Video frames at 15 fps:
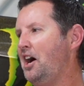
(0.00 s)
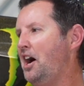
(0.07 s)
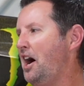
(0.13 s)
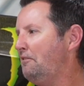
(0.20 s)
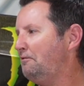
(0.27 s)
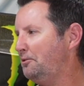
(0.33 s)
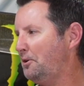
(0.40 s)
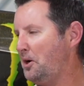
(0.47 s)

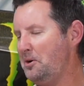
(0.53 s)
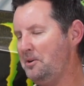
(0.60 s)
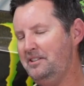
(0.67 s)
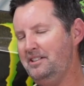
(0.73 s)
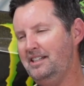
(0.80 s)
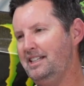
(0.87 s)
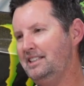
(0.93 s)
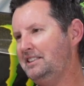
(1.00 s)
Off
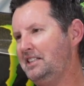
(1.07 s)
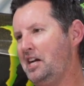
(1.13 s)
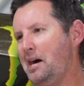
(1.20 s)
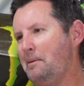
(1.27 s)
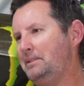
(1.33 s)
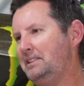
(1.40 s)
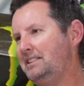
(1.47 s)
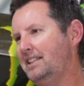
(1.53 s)
road is the
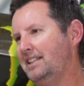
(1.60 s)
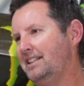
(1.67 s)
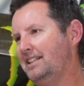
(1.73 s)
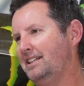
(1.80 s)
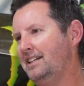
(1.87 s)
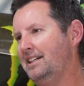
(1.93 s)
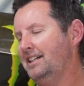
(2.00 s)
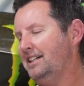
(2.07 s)
opposite
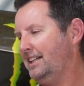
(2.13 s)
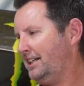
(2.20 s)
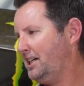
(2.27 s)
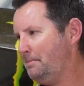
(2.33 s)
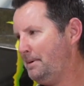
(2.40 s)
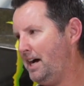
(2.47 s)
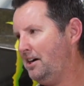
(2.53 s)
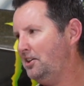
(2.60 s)
like
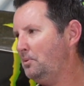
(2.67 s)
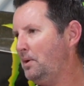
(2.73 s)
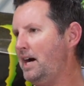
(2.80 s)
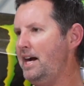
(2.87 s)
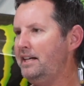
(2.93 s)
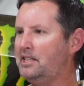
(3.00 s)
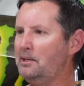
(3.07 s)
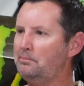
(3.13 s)
come on
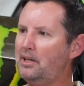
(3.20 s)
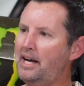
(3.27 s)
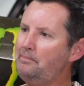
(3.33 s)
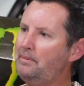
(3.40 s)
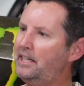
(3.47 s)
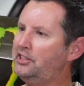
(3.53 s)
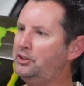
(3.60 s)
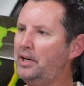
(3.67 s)
ride come ride
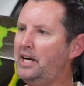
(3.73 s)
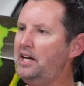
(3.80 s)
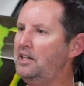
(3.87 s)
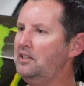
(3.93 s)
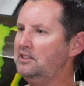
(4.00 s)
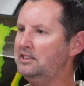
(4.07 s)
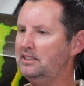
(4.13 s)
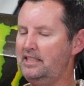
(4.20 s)
my
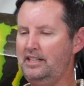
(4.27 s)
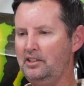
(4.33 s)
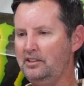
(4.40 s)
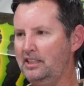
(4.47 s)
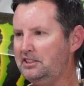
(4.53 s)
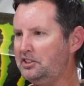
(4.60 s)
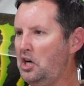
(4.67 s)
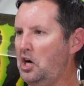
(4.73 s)
trails you know
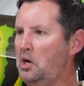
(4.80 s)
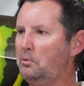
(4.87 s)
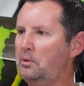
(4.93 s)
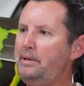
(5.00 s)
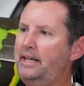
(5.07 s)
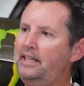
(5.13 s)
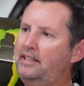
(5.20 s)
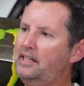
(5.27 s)
let's go we're
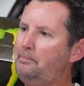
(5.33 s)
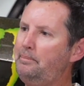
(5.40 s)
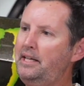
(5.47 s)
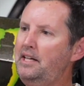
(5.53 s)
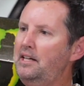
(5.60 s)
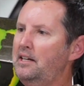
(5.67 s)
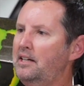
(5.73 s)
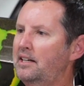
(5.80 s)
meeting up
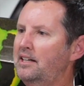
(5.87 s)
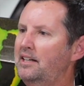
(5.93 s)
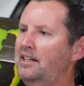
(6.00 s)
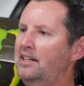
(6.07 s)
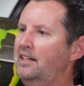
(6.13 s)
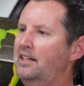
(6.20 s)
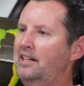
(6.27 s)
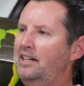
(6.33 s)
here
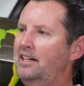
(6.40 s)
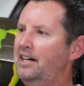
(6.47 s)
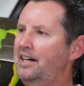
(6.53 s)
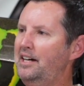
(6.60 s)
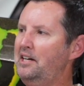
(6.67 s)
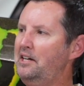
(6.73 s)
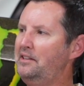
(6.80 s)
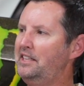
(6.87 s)
yeah
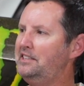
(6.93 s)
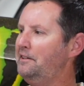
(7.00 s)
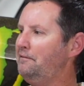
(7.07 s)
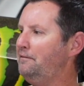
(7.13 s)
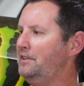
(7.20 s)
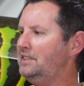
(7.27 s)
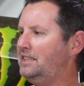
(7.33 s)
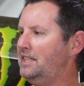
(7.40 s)
uh, the
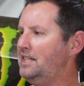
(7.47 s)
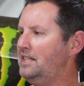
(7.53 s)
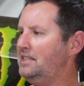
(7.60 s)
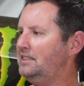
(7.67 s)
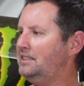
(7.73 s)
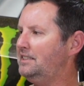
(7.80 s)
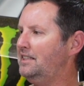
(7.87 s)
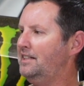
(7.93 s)
difference
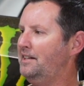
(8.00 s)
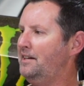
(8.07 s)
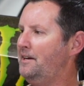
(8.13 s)
is